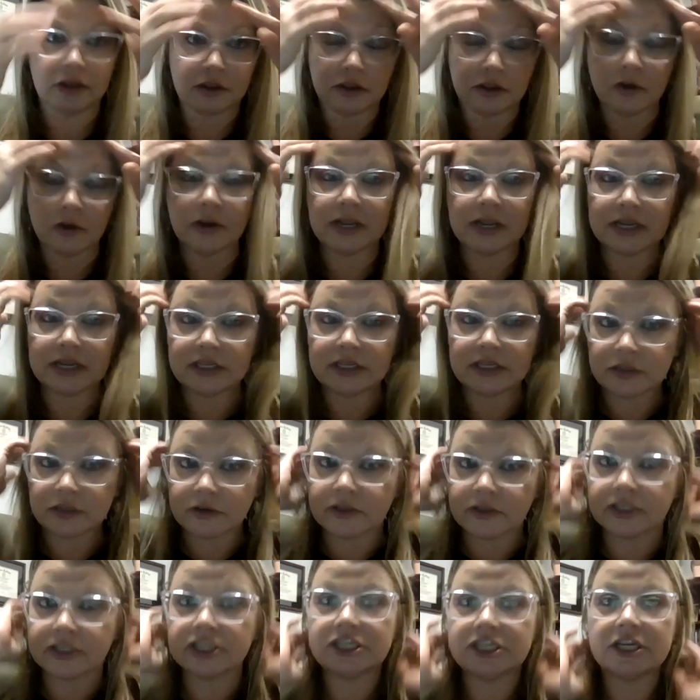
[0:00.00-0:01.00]
your
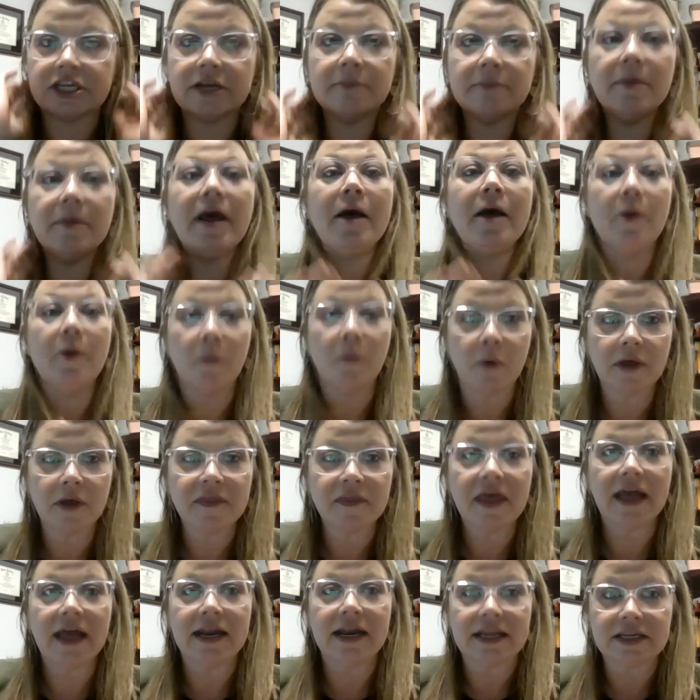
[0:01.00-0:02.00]
internship what
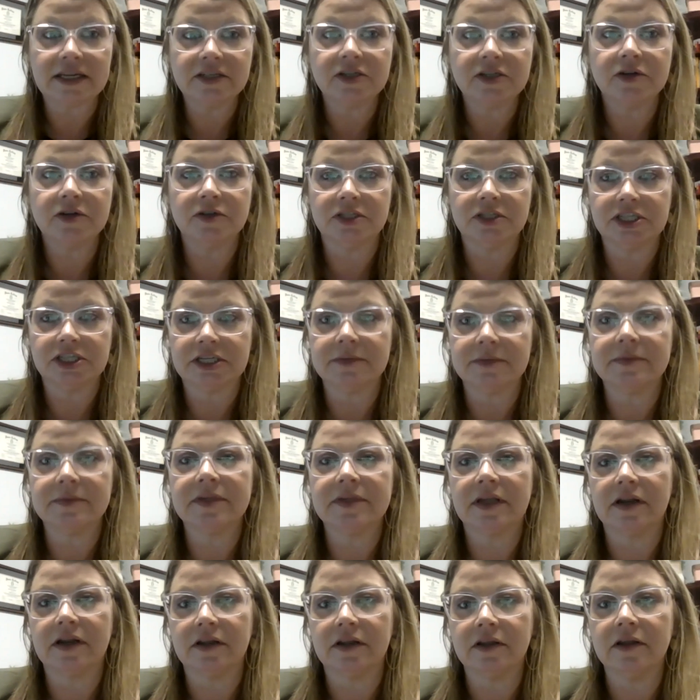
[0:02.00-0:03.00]
that internship is
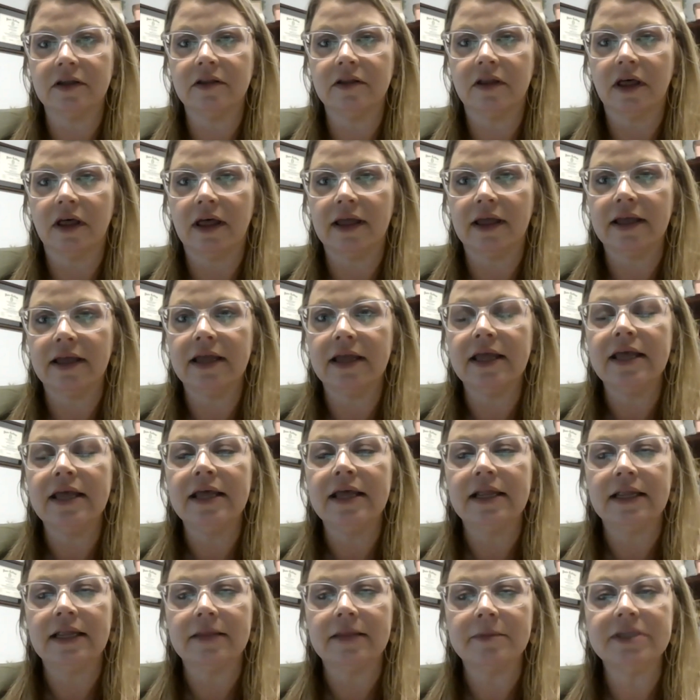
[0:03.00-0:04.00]
going to look like.
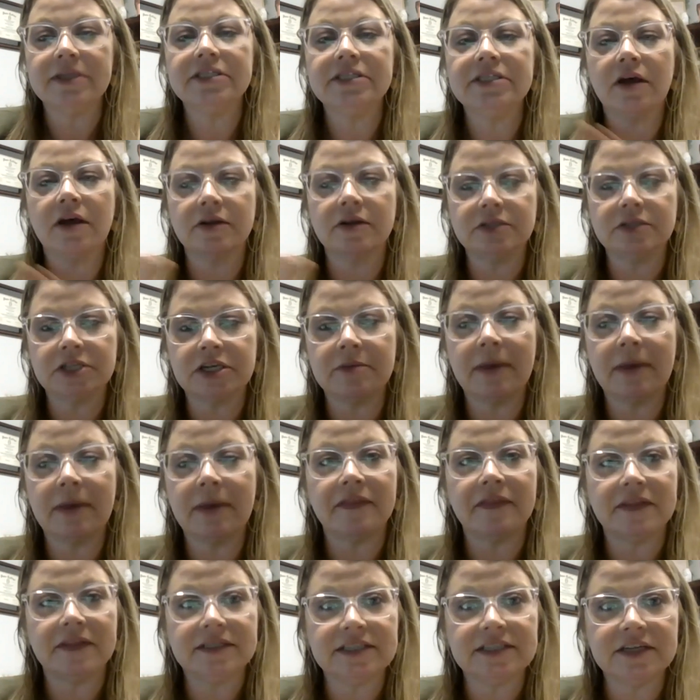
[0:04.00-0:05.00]
Let me talk to you
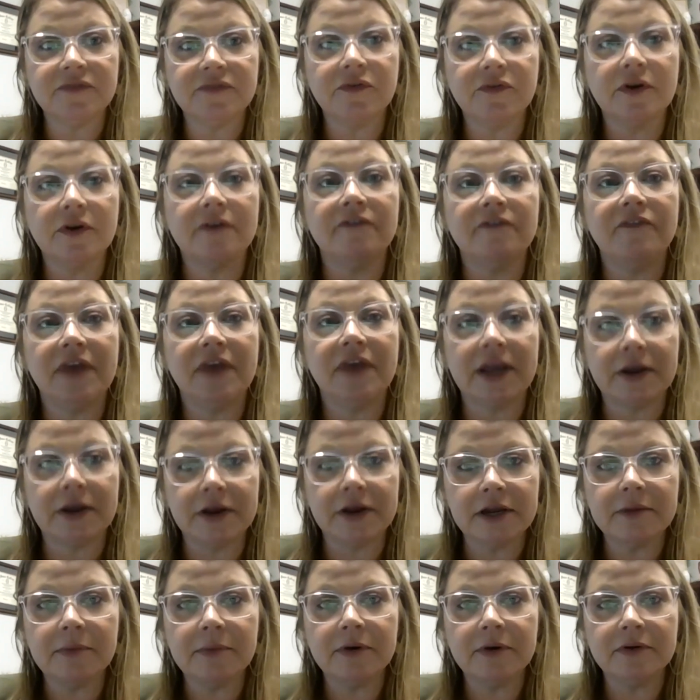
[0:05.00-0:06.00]
about the different
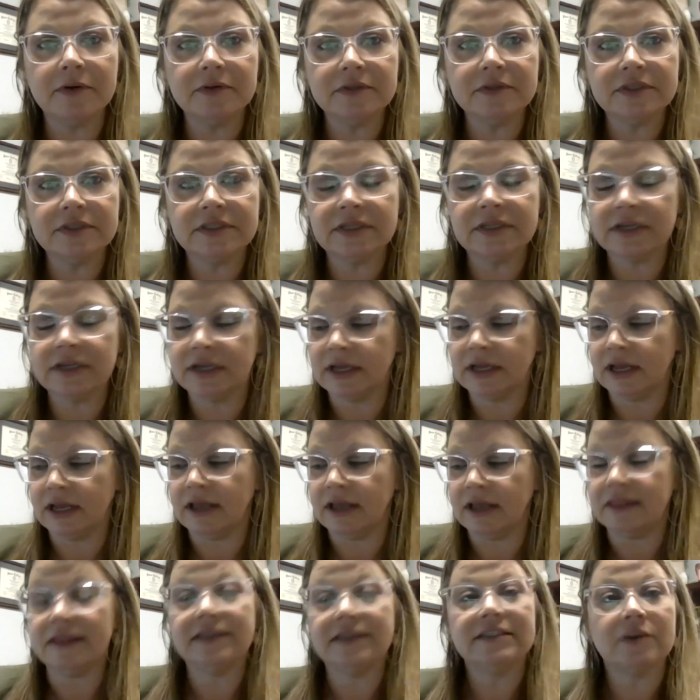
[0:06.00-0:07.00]
variables
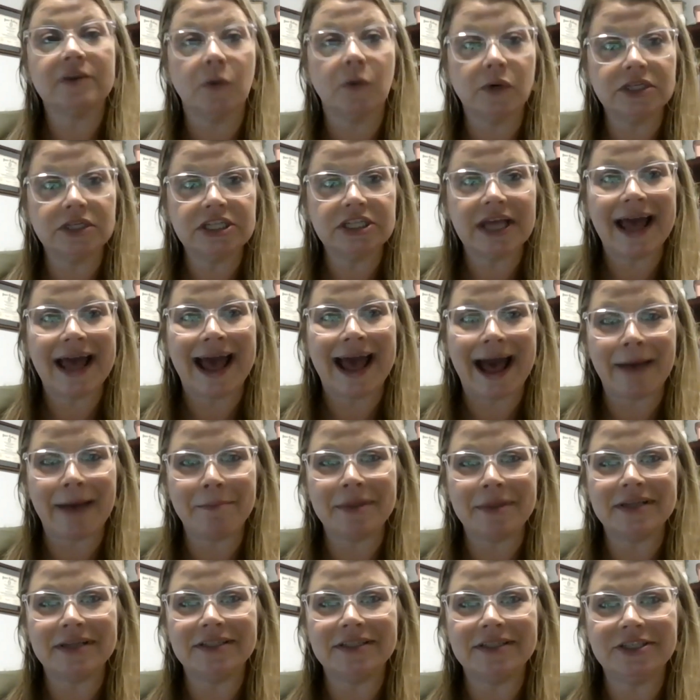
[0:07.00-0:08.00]
that's going to
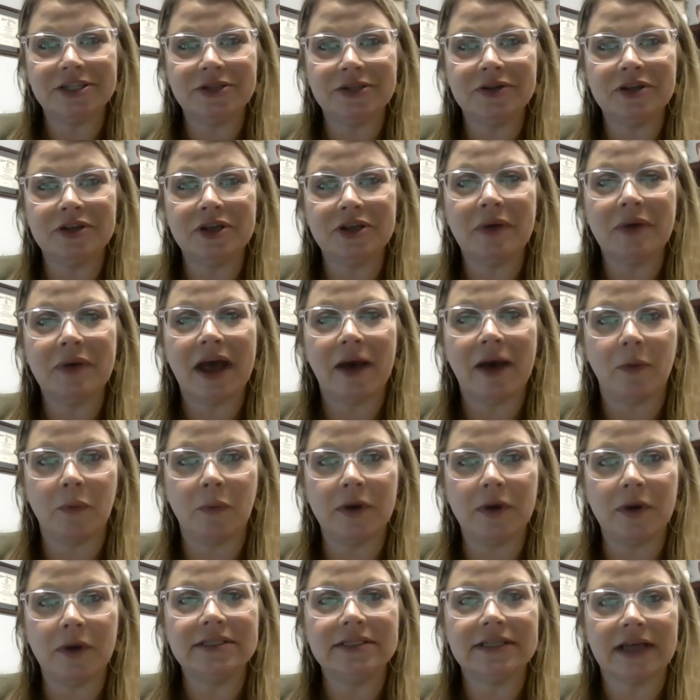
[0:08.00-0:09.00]
happen to you at
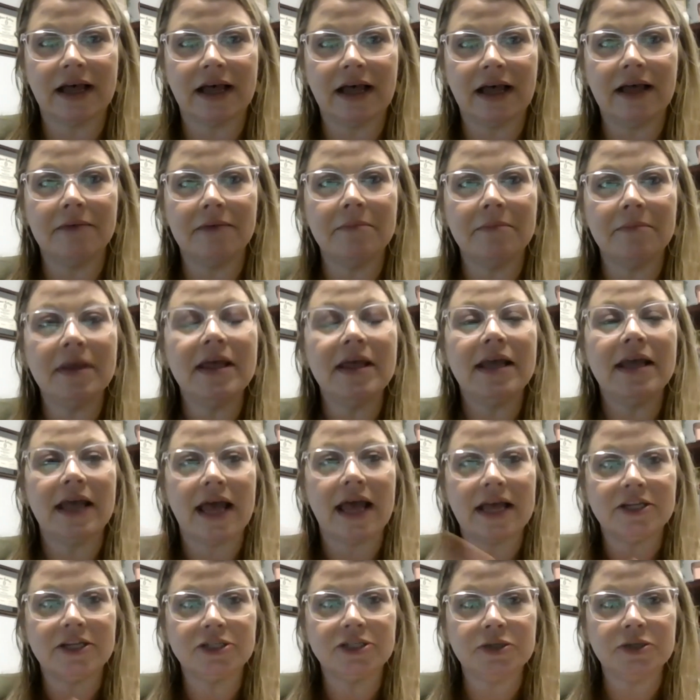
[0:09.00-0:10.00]
one time.
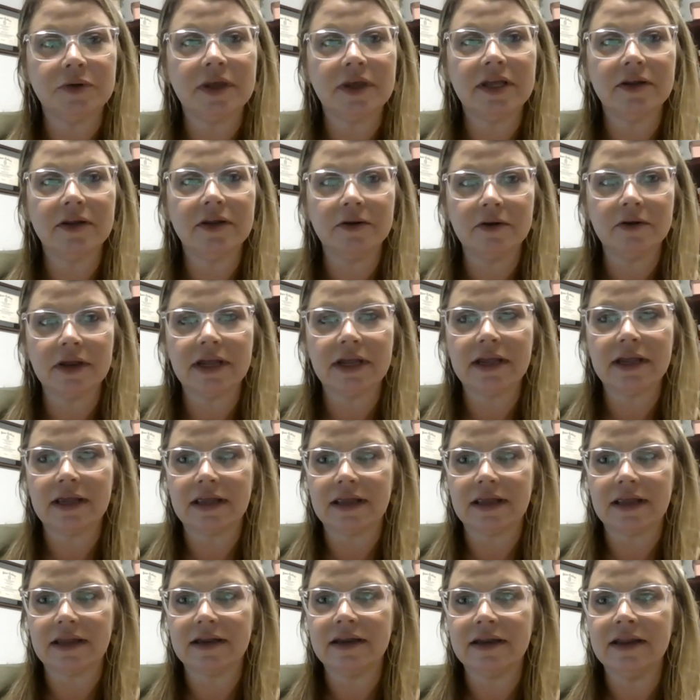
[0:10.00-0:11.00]
As you enter
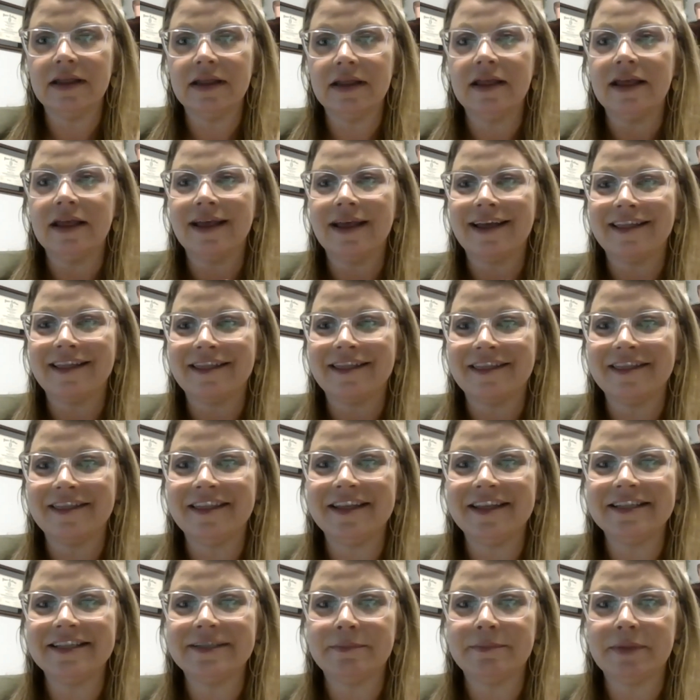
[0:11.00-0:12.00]
in
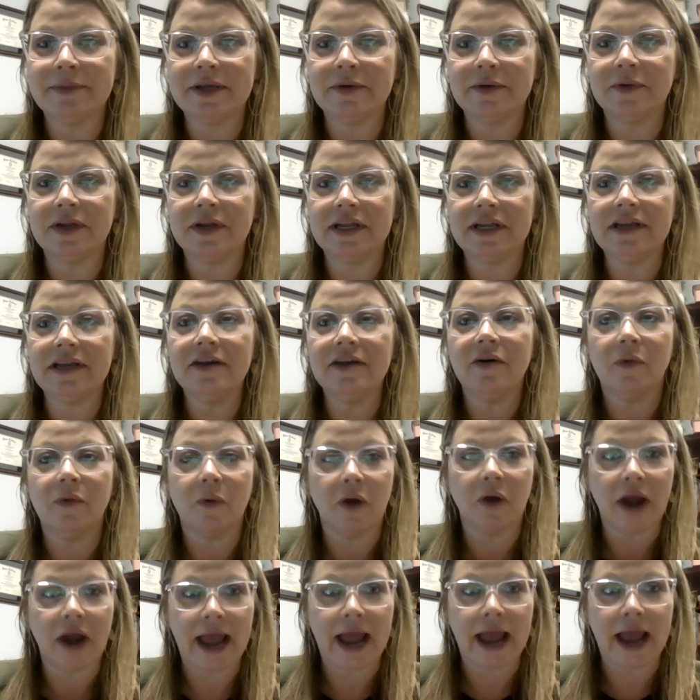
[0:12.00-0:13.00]
this building
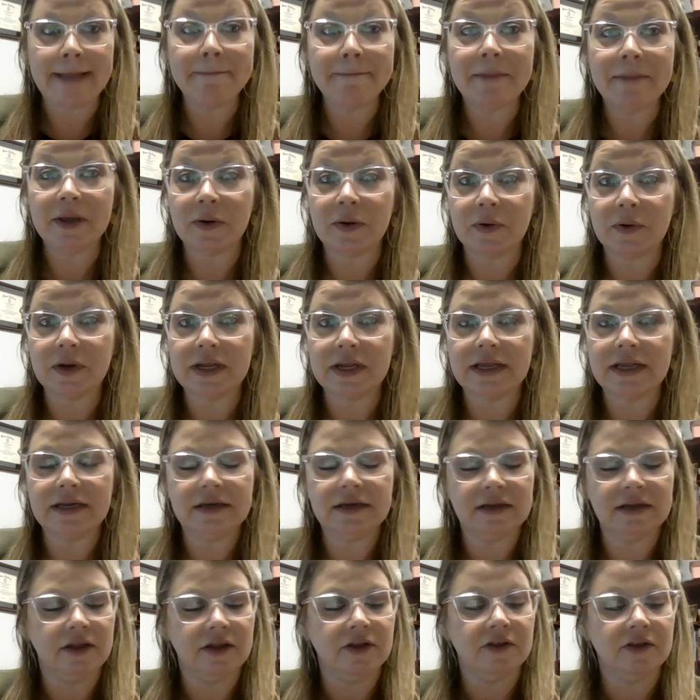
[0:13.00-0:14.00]
or a building,
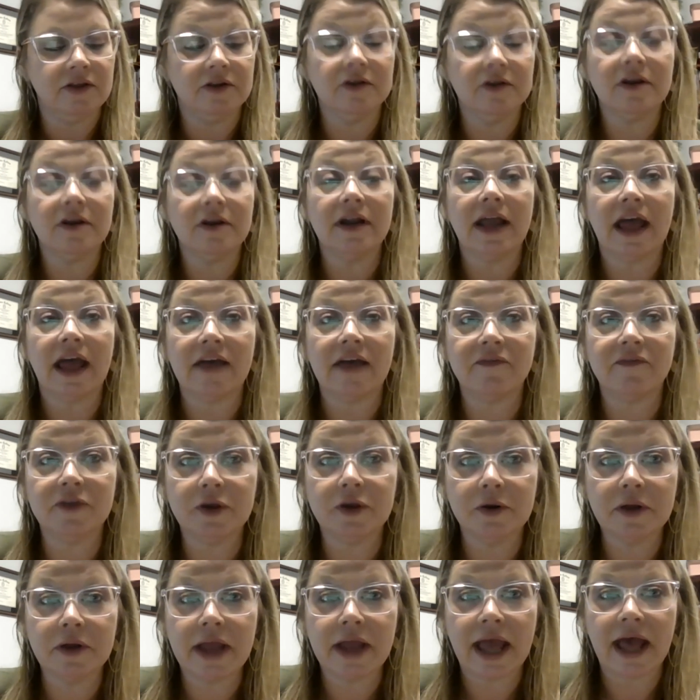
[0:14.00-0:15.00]
you're going to have
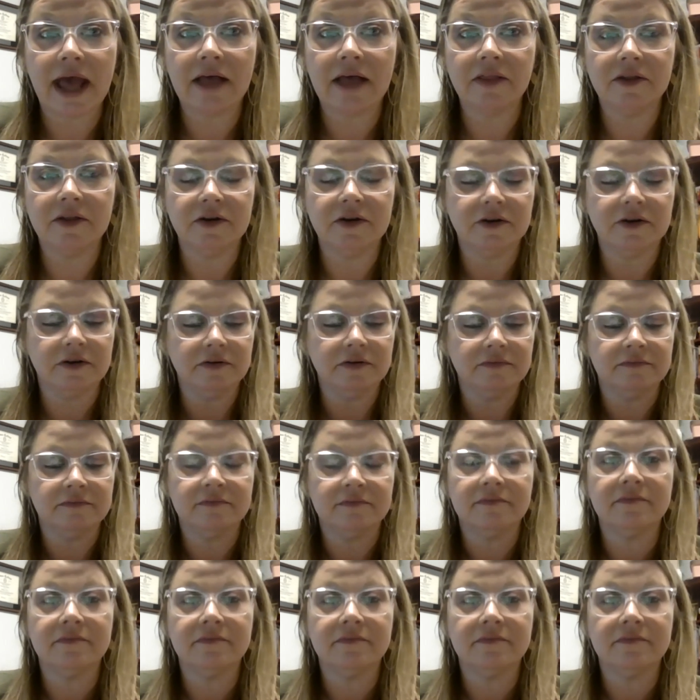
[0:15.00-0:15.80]
your calendar,